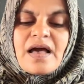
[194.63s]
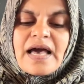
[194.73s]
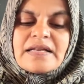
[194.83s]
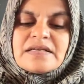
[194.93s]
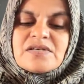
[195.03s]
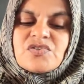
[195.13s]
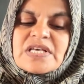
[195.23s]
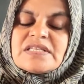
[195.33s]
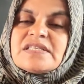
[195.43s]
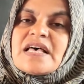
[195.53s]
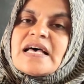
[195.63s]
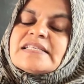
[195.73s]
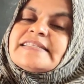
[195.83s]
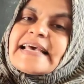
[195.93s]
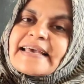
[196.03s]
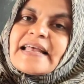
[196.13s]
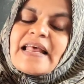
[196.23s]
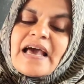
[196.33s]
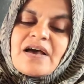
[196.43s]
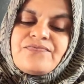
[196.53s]
And since the second
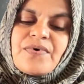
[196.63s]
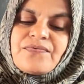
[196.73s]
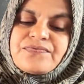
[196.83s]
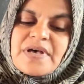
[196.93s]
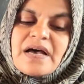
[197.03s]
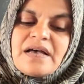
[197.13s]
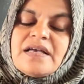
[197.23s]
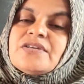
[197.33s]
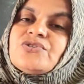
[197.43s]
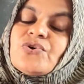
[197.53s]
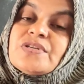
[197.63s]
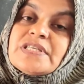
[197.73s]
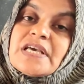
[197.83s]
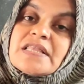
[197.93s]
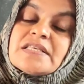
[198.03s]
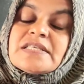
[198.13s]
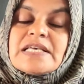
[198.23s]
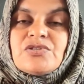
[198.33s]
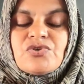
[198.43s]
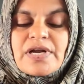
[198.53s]
half of the 20th
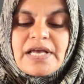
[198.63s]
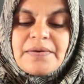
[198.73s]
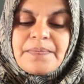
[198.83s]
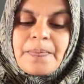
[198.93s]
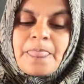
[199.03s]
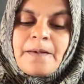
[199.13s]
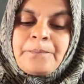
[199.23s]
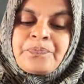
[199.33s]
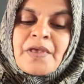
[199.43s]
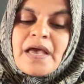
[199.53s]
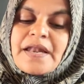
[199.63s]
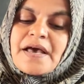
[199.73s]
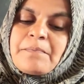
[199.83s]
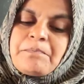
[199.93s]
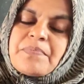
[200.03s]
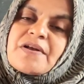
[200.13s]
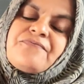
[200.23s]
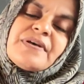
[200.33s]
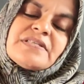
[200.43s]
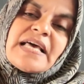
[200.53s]
century, a number
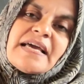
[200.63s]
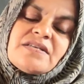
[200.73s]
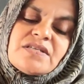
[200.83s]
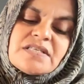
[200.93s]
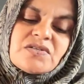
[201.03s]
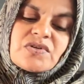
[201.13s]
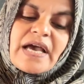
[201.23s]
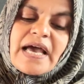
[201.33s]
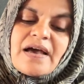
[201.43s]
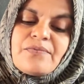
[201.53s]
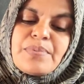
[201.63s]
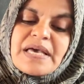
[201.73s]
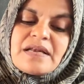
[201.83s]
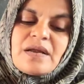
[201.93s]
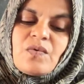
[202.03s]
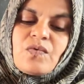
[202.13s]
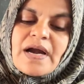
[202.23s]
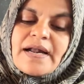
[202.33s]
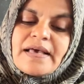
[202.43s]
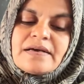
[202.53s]
of scientists have been
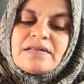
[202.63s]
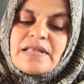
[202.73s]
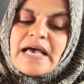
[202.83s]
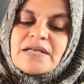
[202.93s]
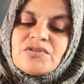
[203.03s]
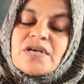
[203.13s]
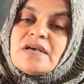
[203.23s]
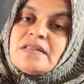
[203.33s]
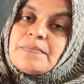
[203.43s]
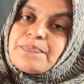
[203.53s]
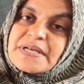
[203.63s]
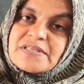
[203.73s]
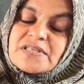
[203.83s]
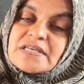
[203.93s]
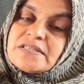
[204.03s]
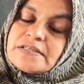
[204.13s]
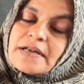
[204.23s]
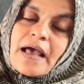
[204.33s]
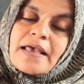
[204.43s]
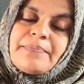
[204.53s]
warning that the present
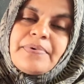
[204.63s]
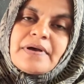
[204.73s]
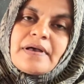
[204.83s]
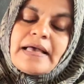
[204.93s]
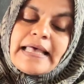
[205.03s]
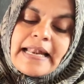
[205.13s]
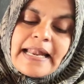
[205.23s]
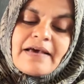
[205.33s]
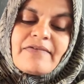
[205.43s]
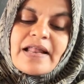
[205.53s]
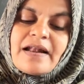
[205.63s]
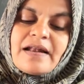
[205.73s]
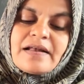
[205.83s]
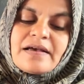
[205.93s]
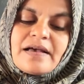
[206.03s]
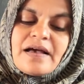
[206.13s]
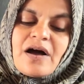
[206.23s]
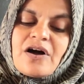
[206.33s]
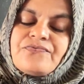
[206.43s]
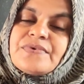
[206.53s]
type level
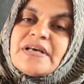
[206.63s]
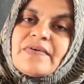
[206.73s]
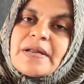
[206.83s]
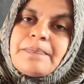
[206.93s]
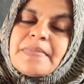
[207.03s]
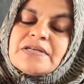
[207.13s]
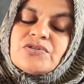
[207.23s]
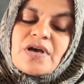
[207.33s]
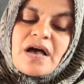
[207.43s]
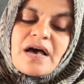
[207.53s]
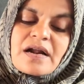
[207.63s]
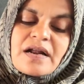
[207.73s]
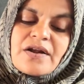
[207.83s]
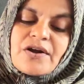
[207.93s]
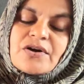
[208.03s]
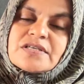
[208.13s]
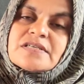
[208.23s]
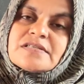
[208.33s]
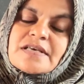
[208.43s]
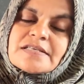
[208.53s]
of development are
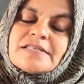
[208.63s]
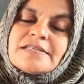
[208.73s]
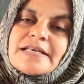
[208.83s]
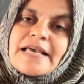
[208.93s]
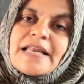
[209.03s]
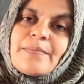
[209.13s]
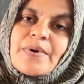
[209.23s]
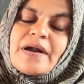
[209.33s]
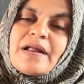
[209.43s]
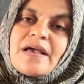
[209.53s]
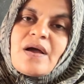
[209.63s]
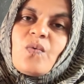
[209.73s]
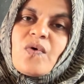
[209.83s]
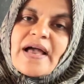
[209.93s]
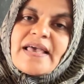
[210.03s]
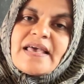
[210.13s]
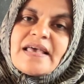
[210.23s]
not sustainable. Why